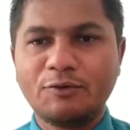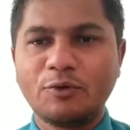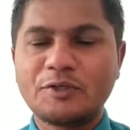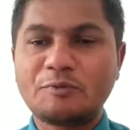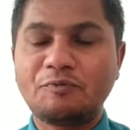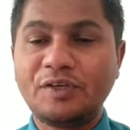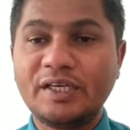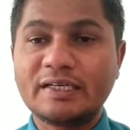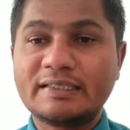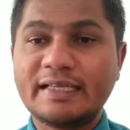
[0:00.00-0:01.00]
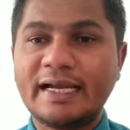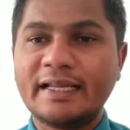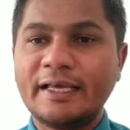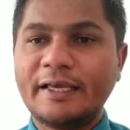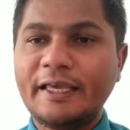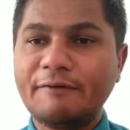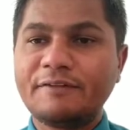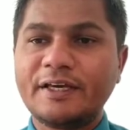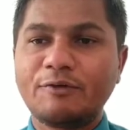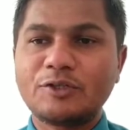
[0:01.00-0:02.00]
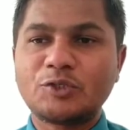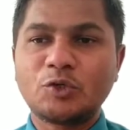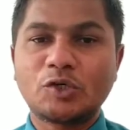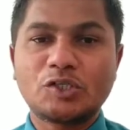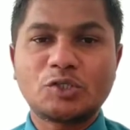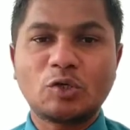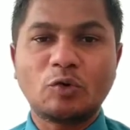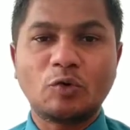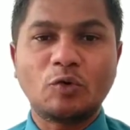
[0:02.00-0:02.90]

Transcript: It was feared that if there was no control